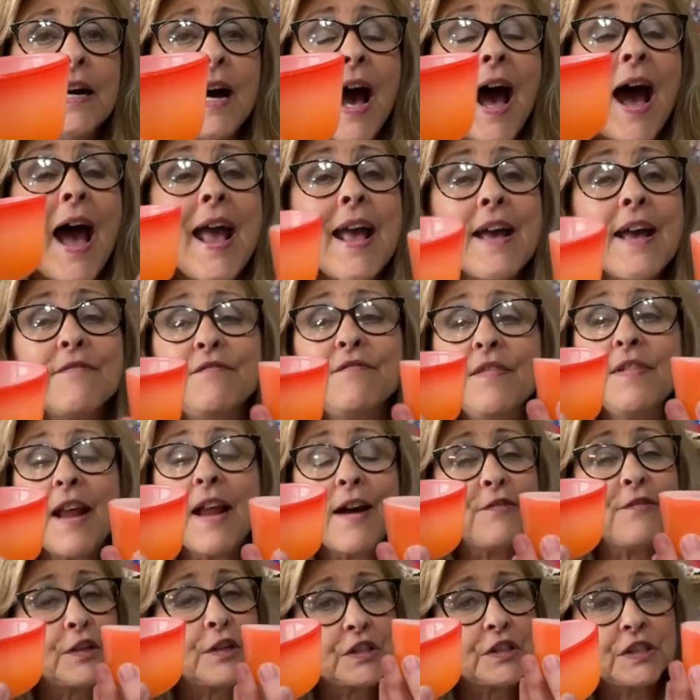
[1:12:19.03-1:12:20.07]
I have
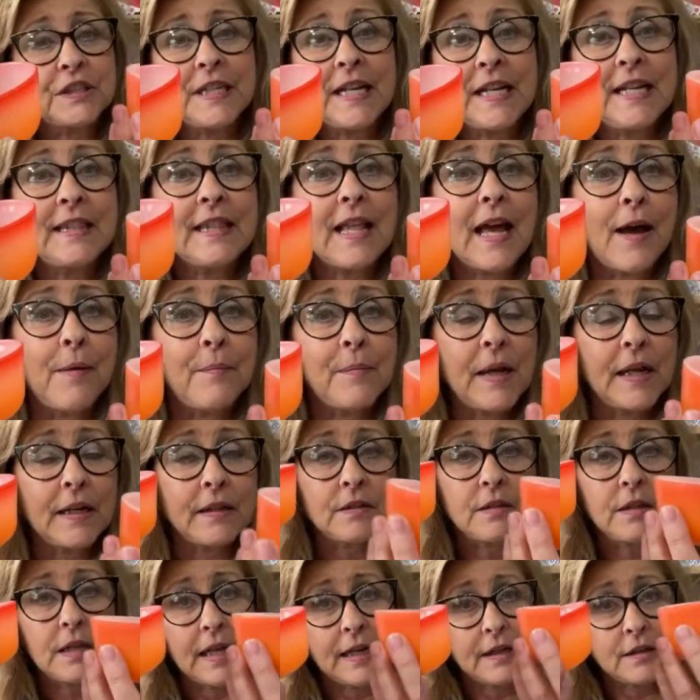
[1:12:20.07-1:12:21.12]
never seen them
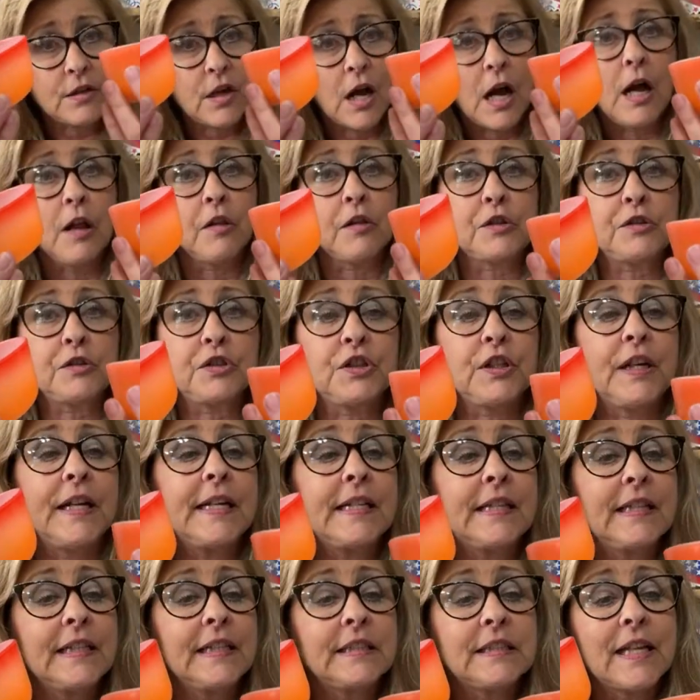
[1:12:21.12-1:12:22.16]
in, in colors
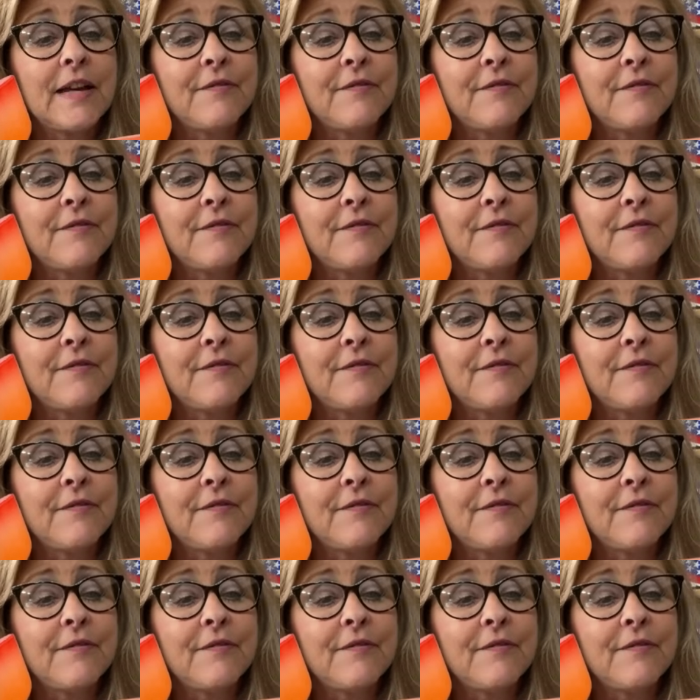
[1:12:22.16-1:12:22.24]
like this.